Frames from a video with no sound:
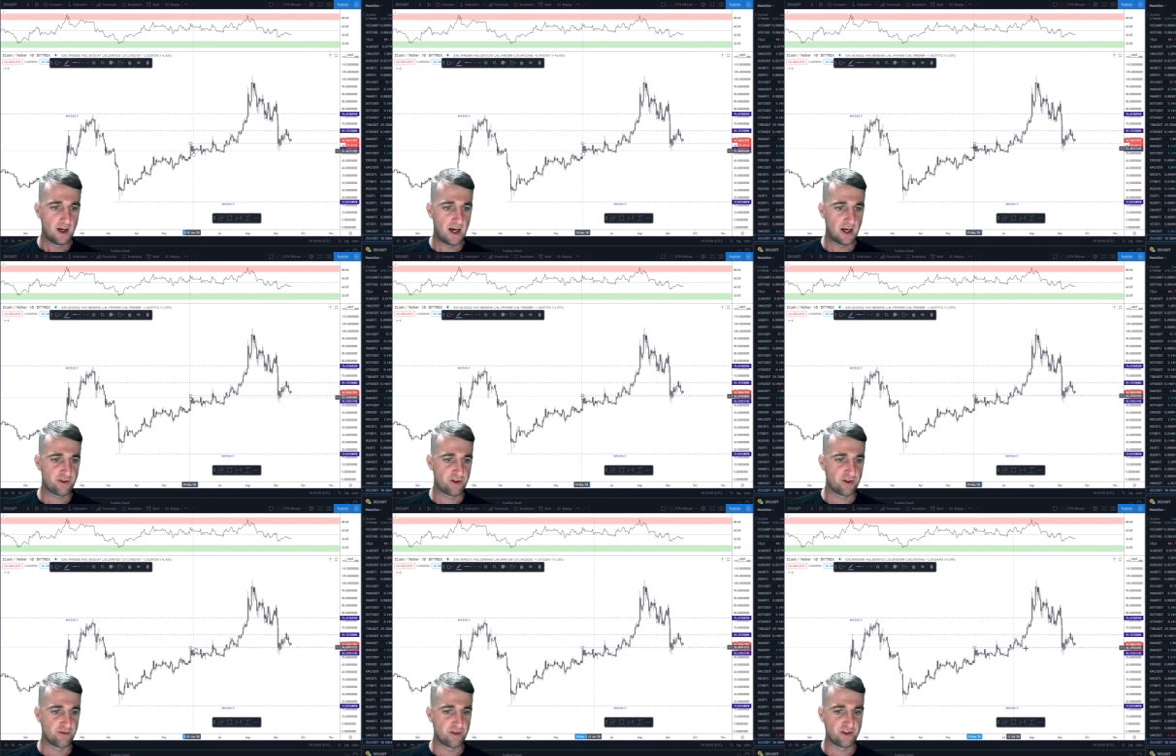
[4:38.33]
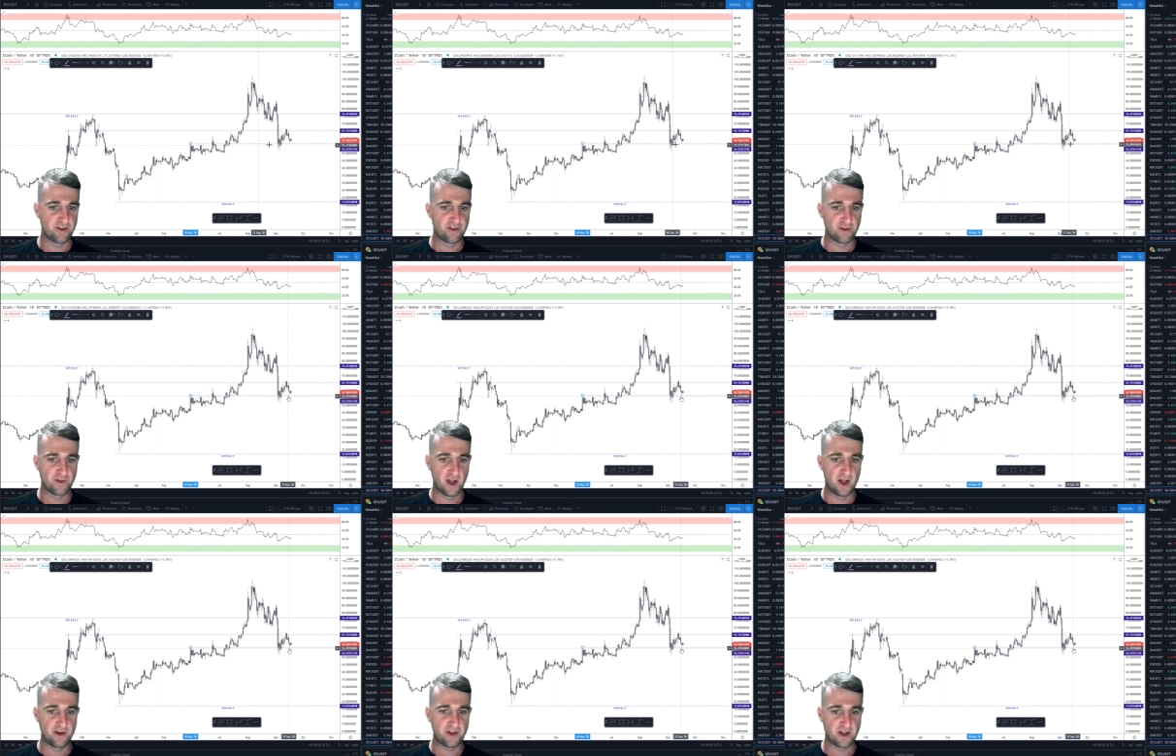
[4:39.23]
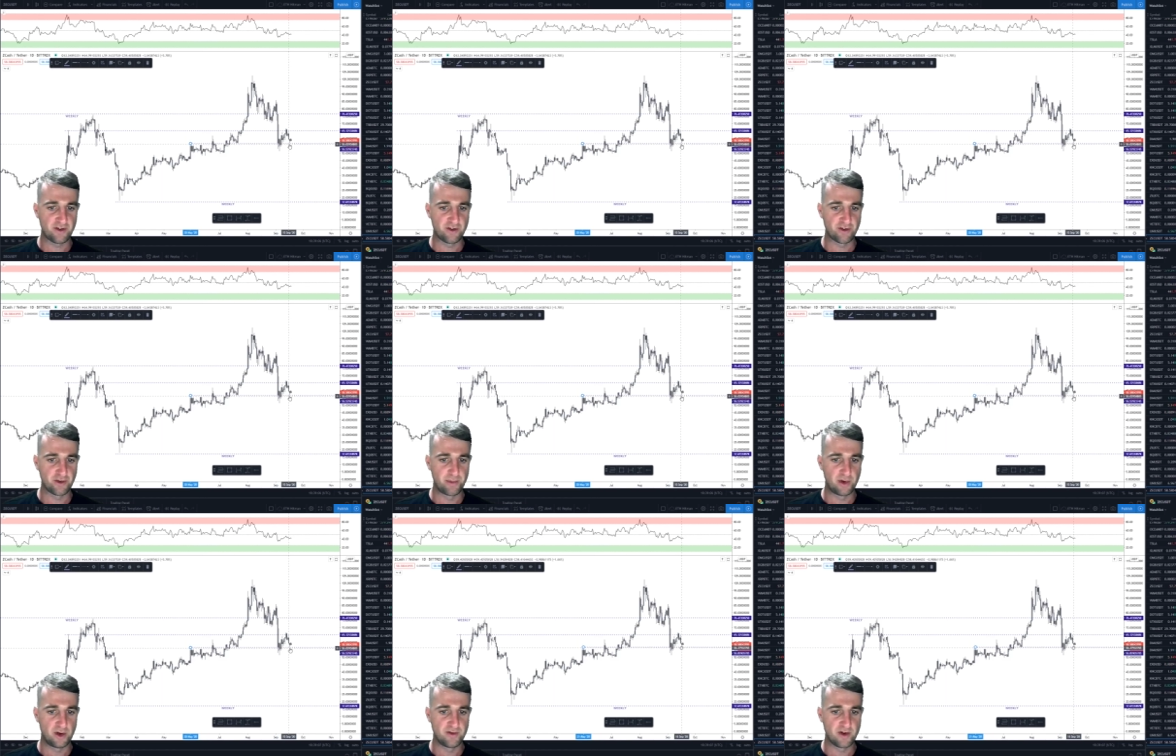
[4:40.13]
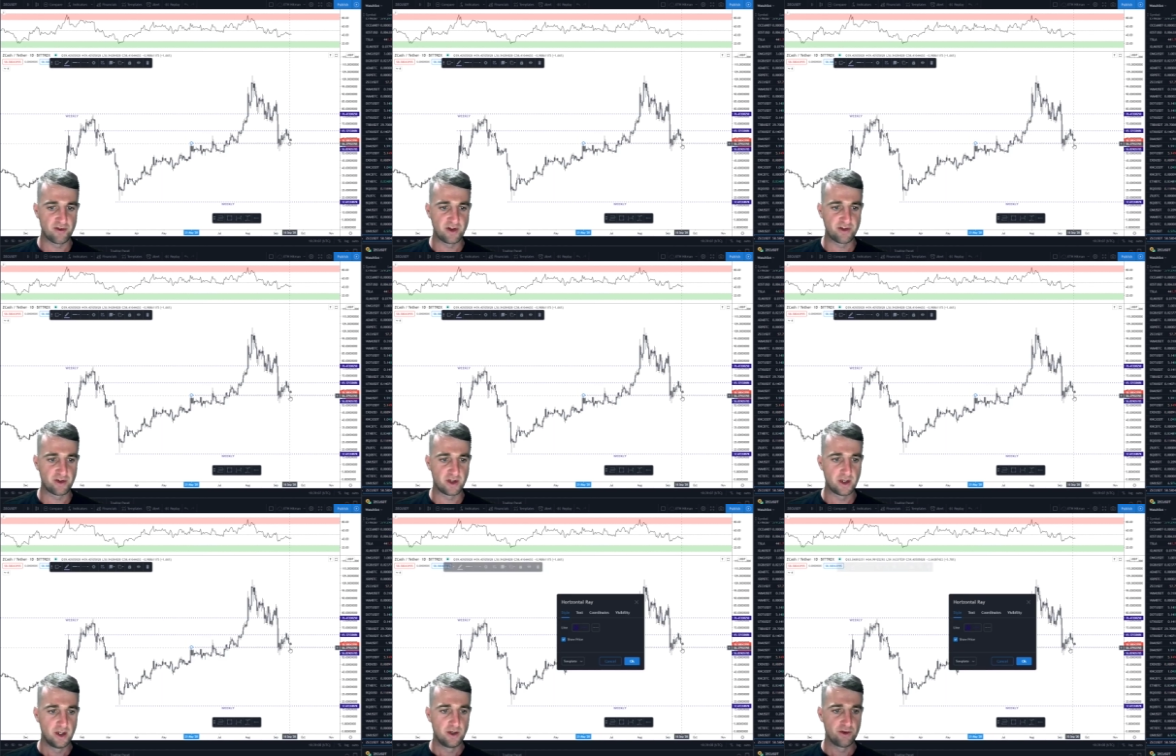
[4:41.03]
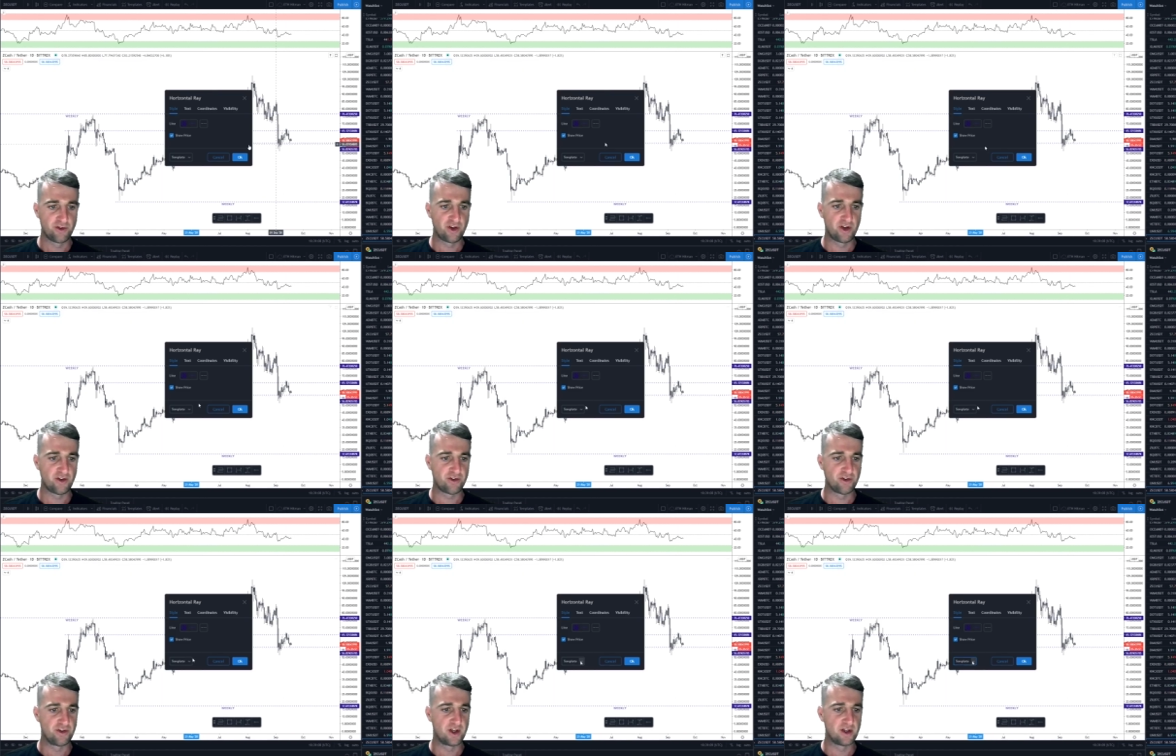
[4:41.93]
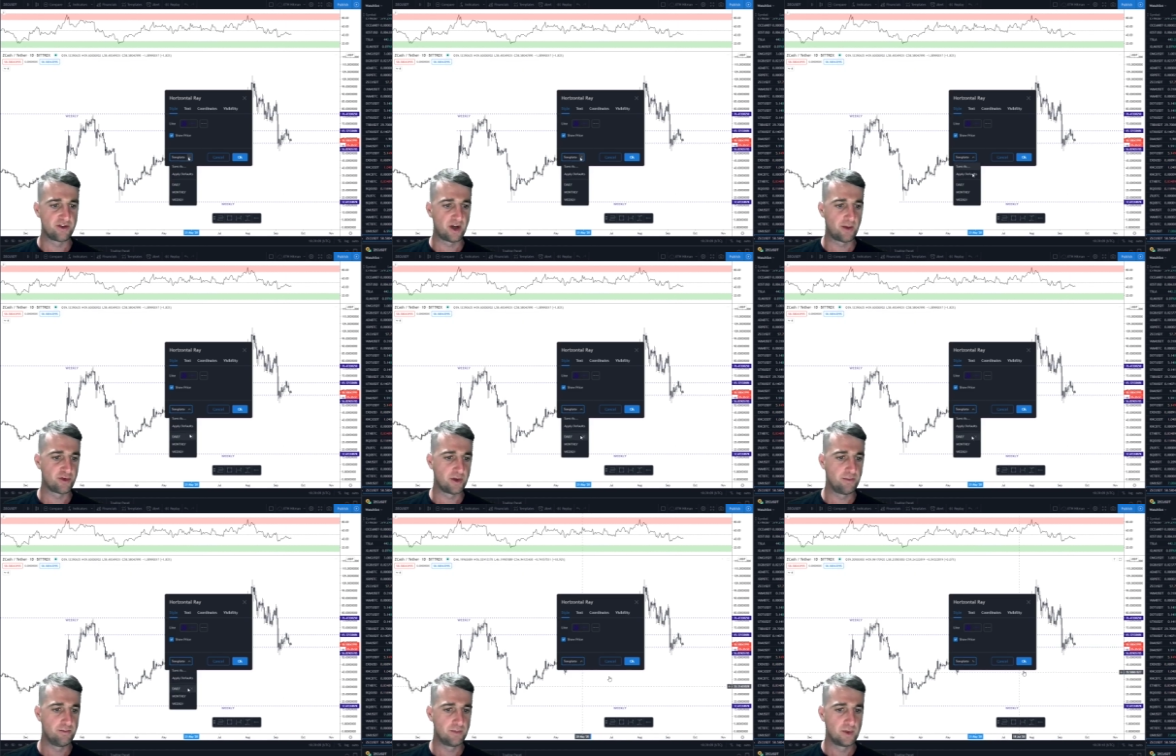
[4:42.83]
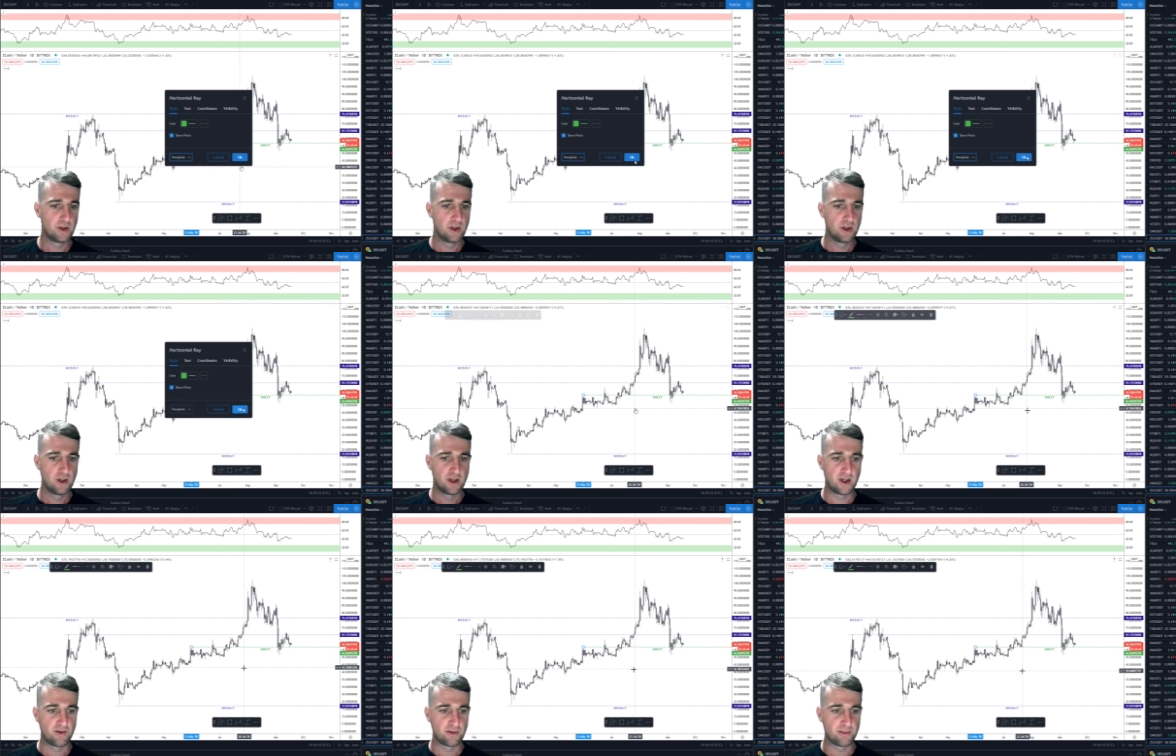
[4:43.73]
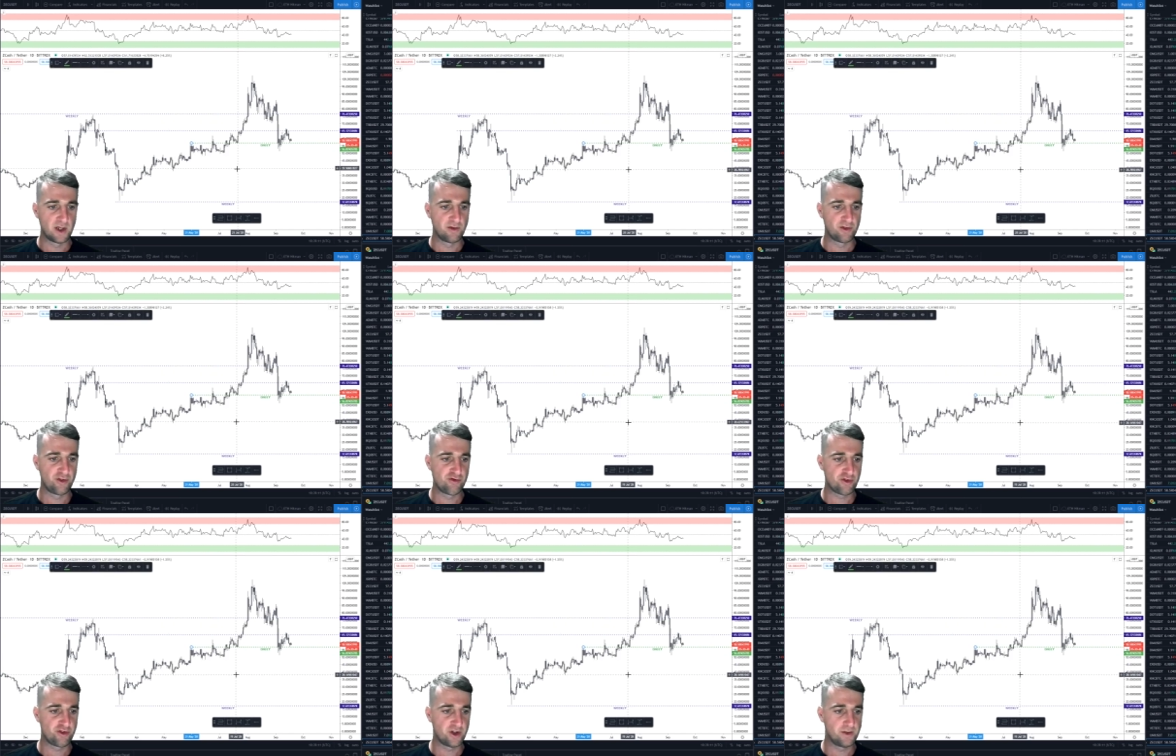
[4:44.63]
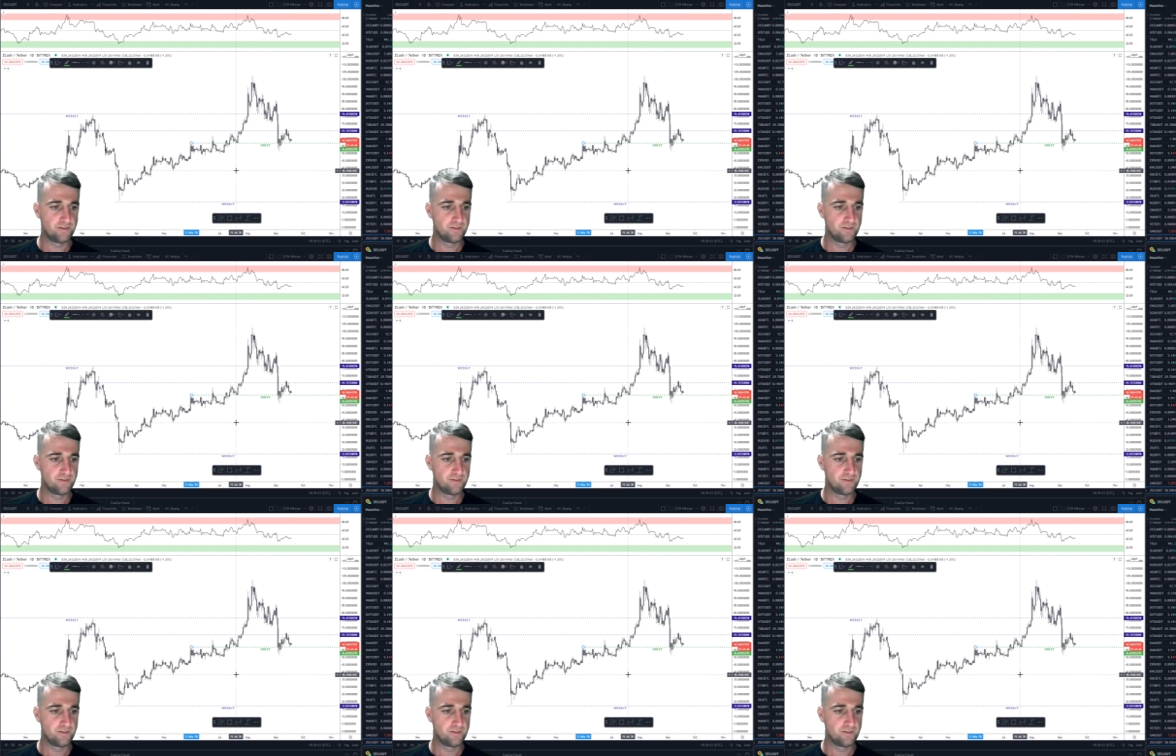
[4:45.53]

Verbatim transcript: acted as resistance there, and it's acted as support very recently. Just change that to a daily time frame. Gives a bit of structure.